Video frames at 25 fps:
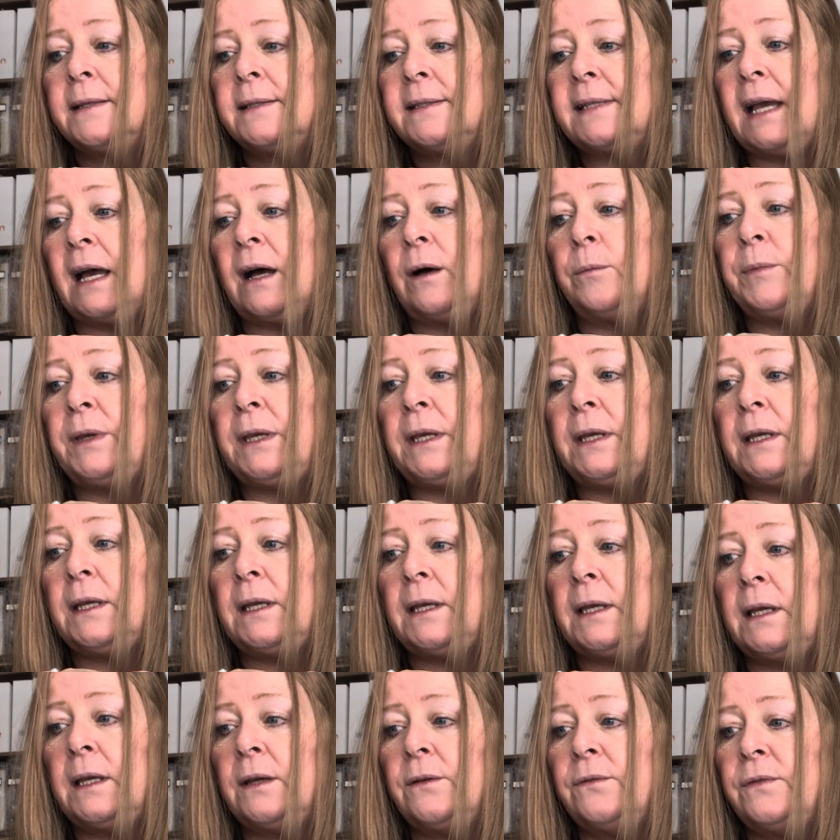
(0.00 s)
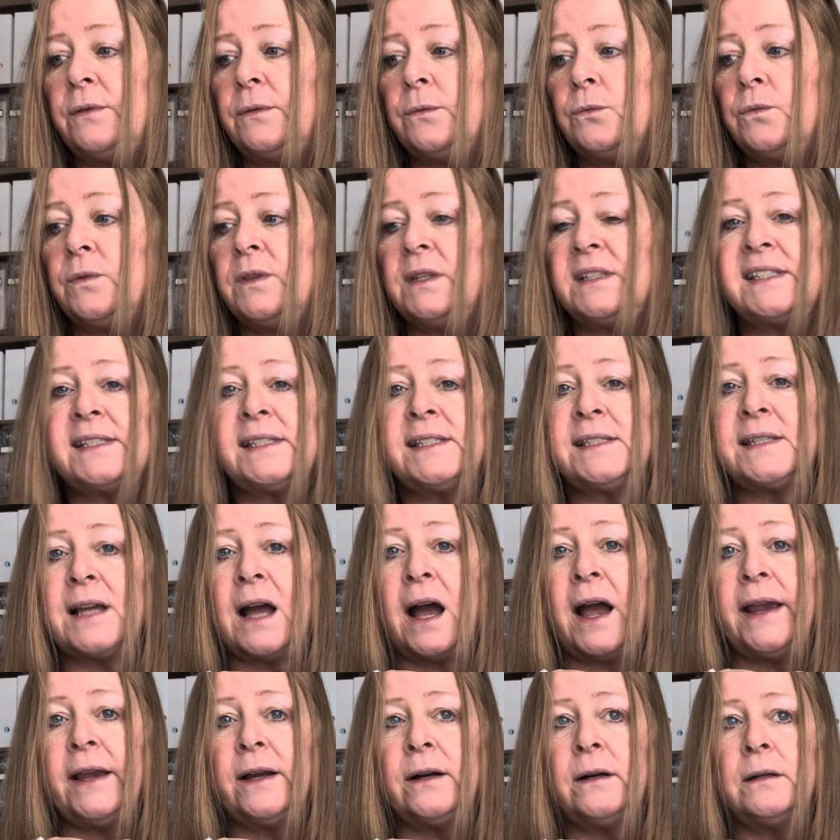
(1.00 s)
Tell me if the
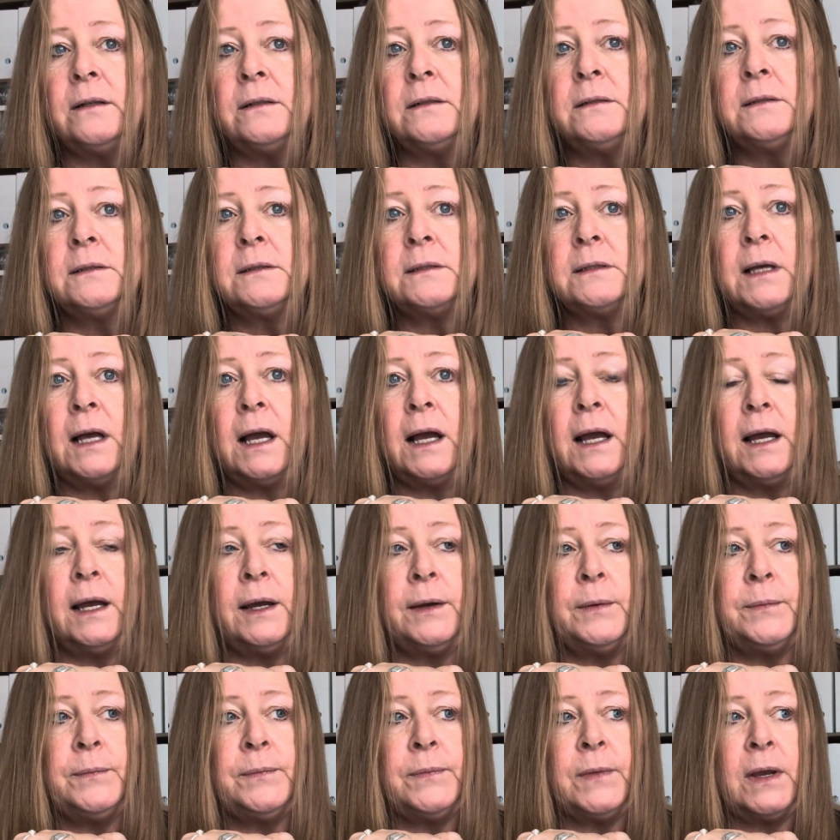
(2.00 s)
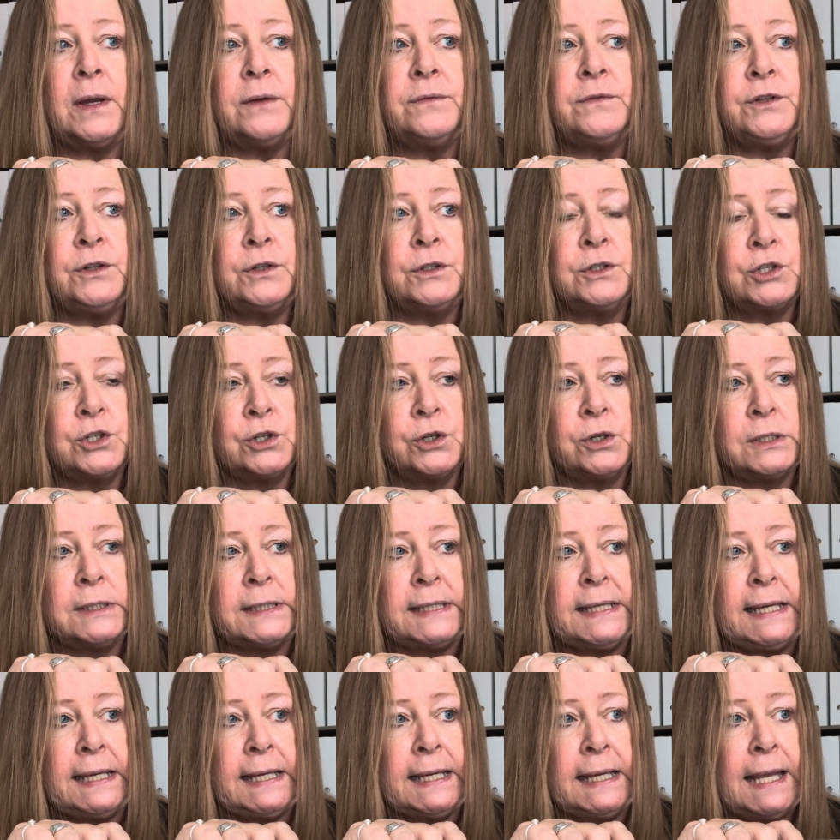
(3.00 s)
style of your
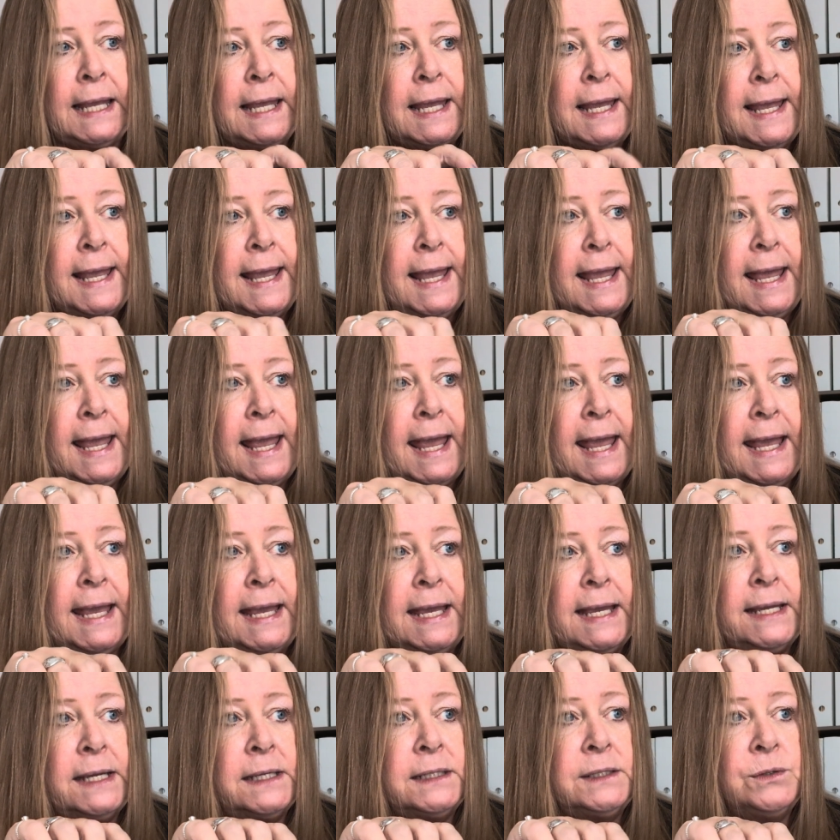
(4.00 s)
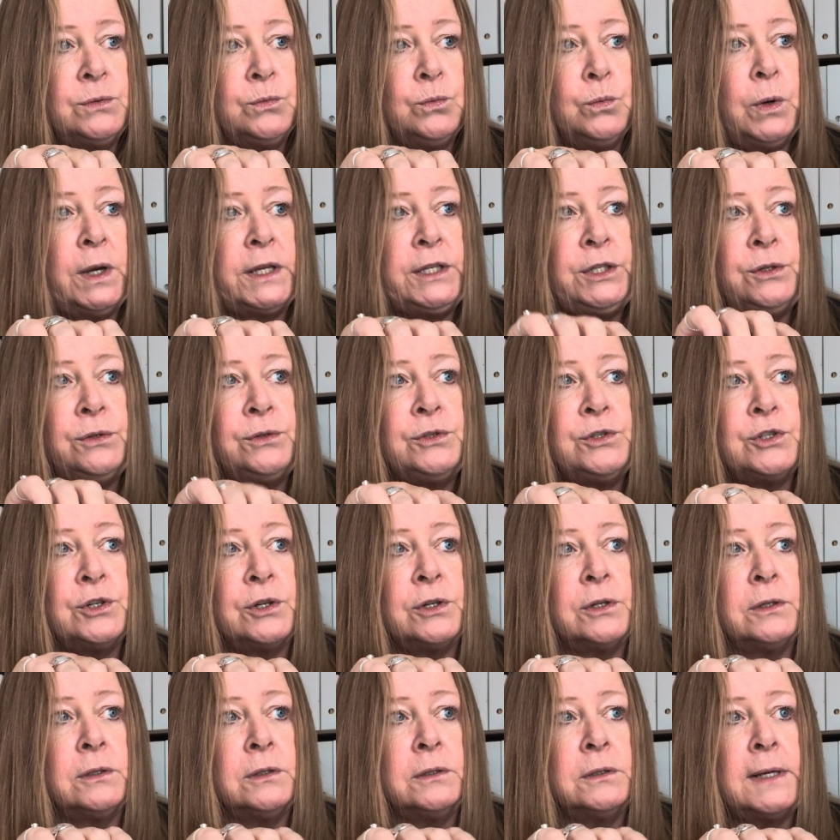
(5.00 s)
journaling and what you
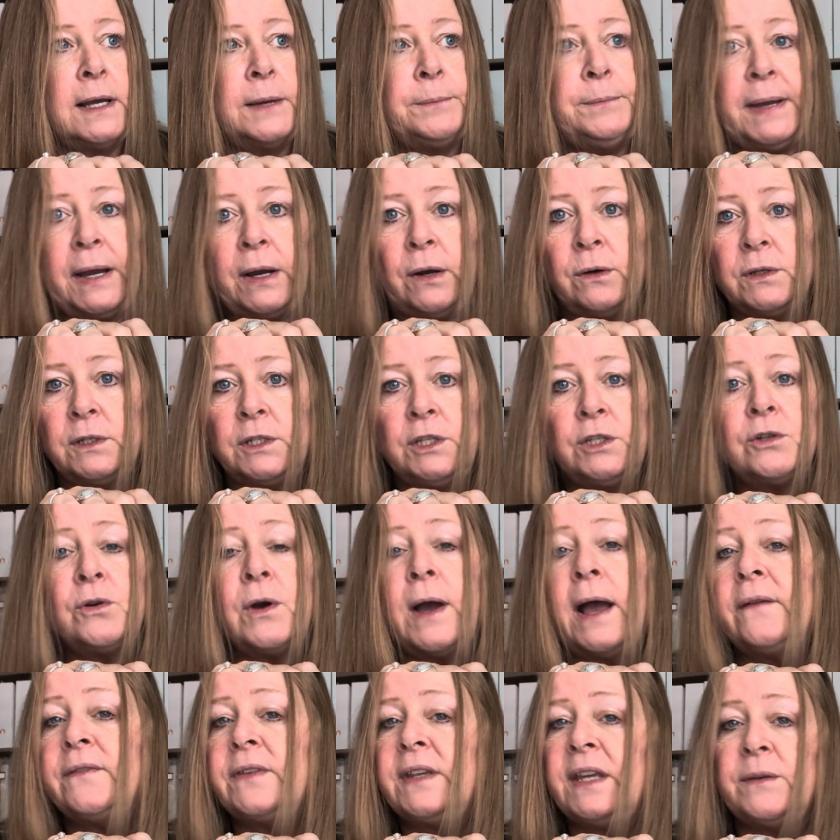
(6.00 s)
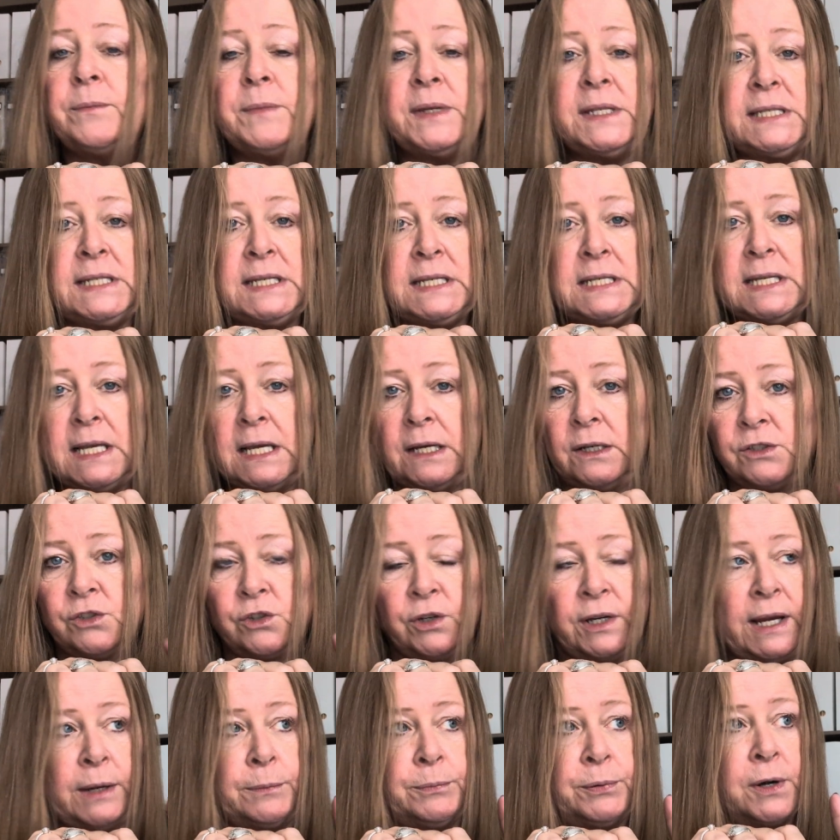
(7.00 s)
journal about. You don't have to give me details
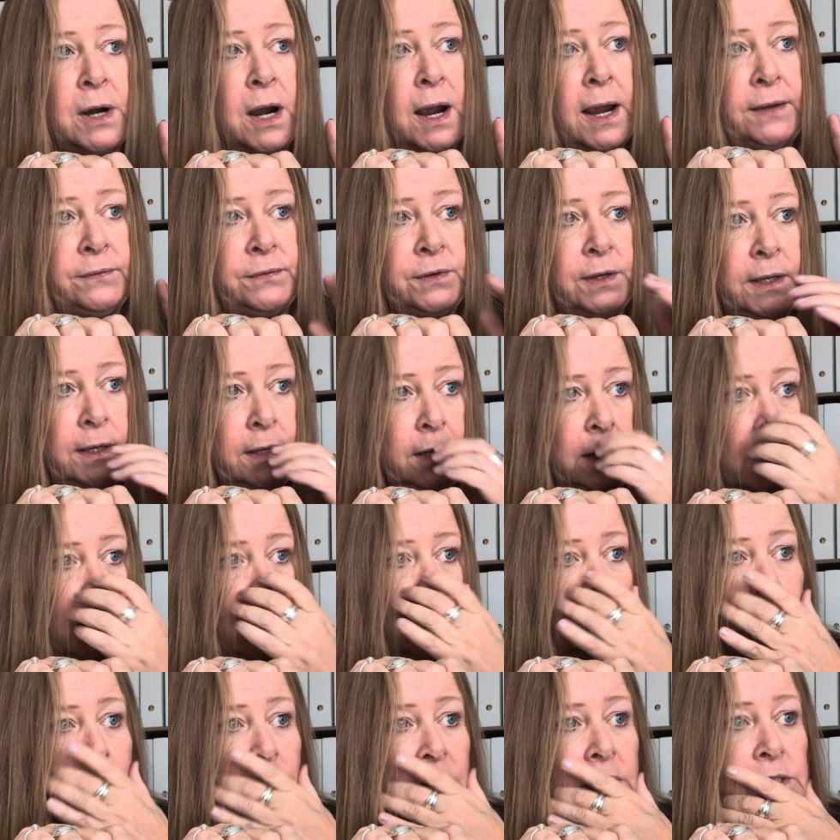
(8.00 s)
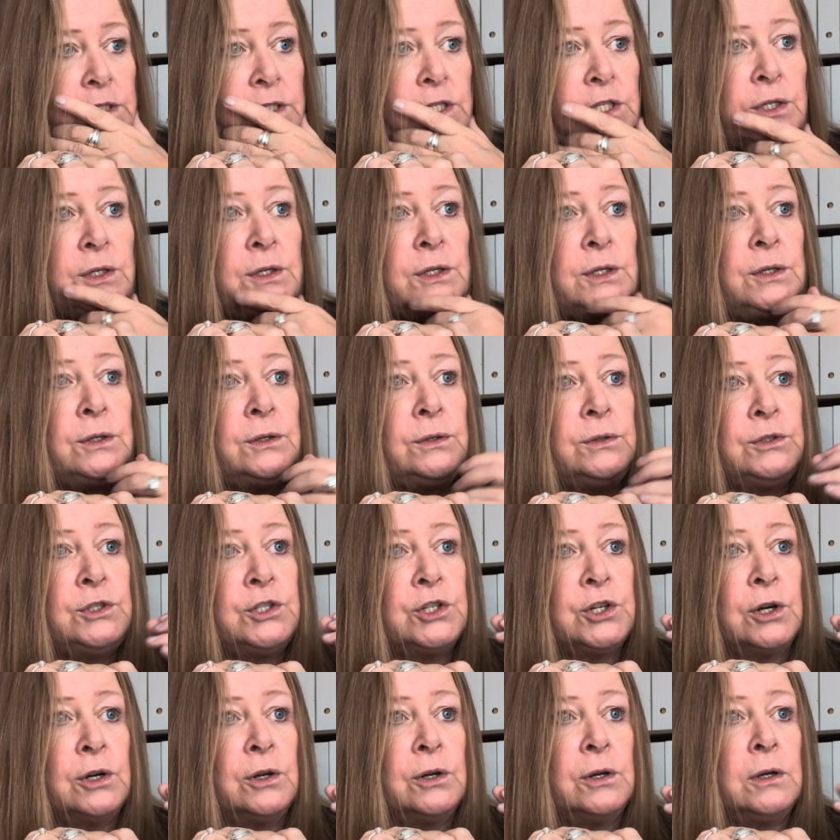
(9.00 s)
or get private, but do you
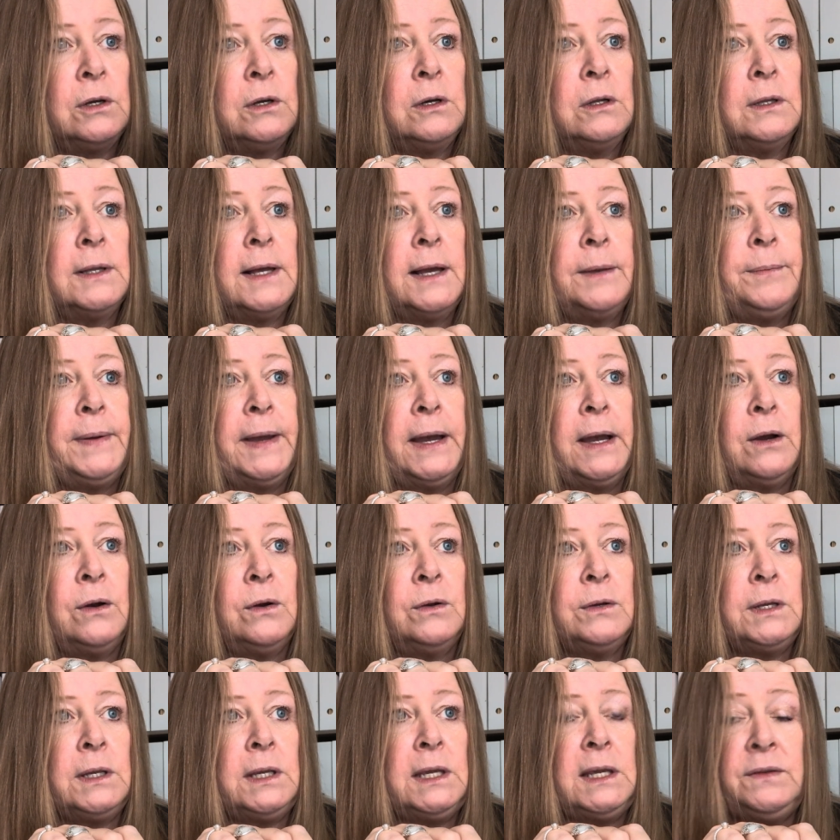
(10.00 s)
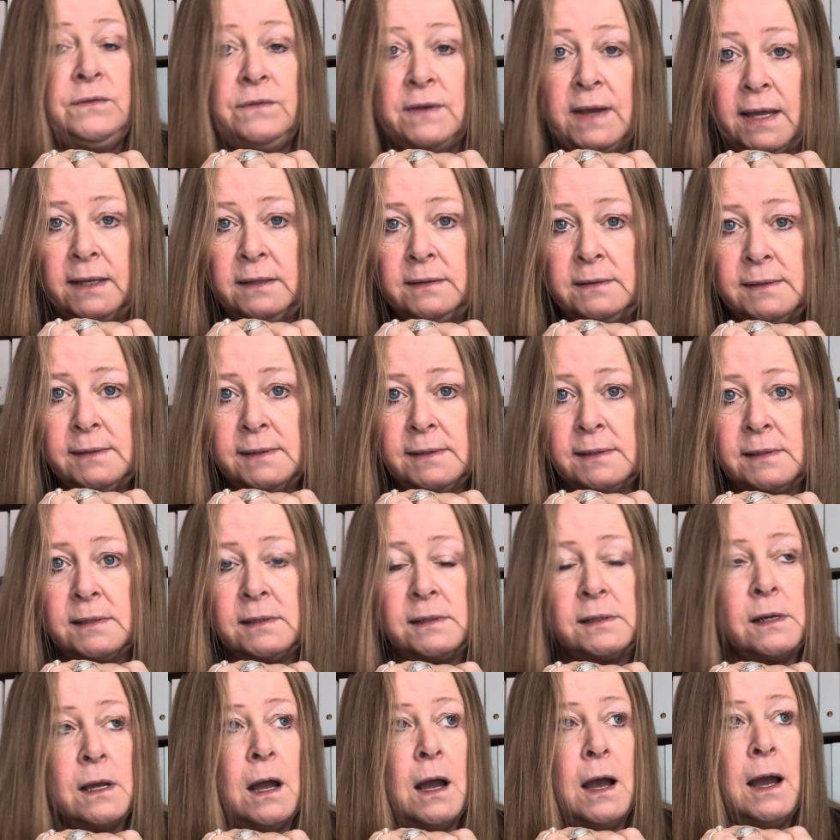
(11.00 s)
journal about
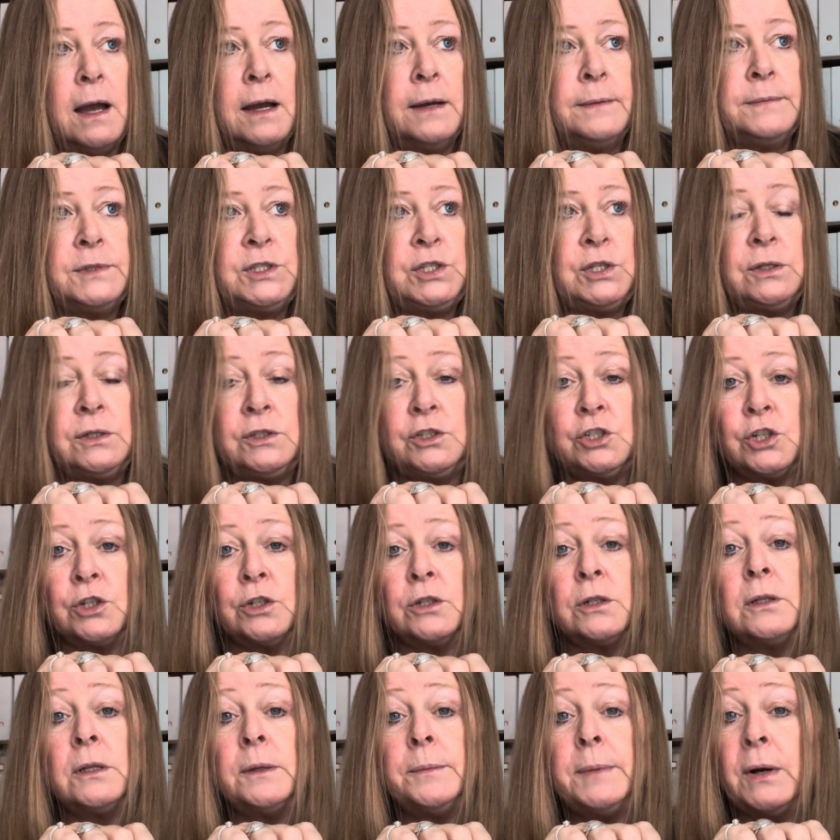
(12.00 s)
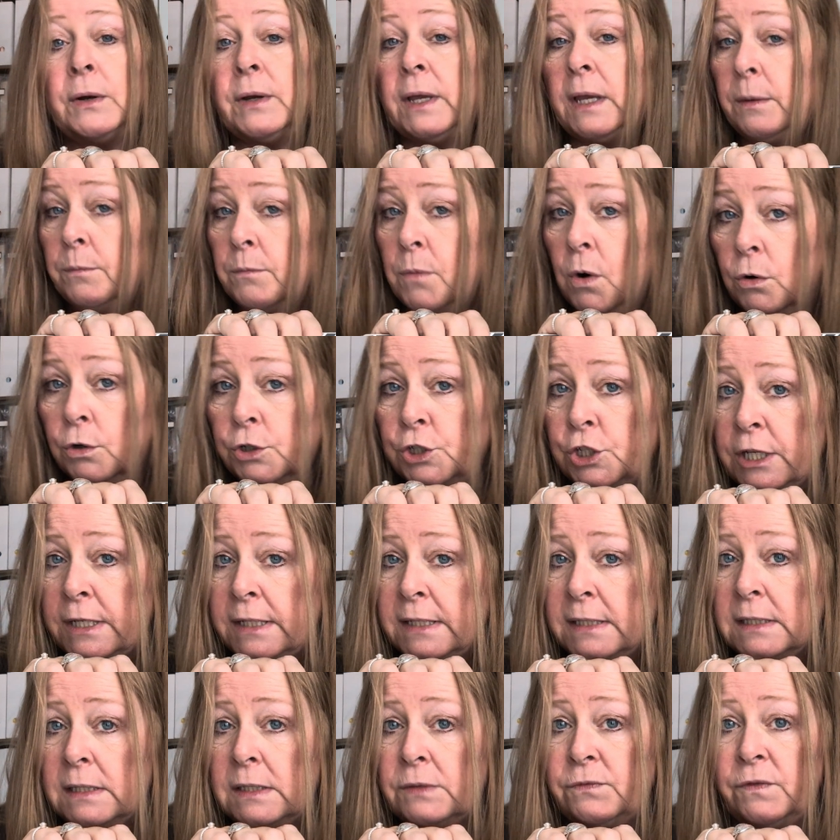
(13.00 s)
events? Do you journal about
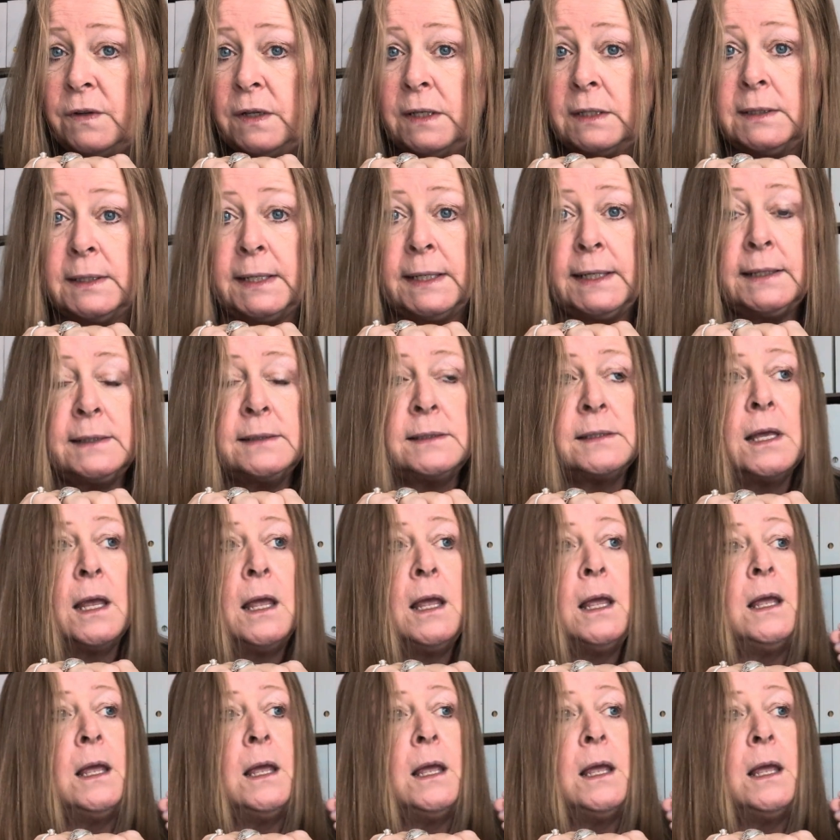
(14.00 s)
emotions, feelings?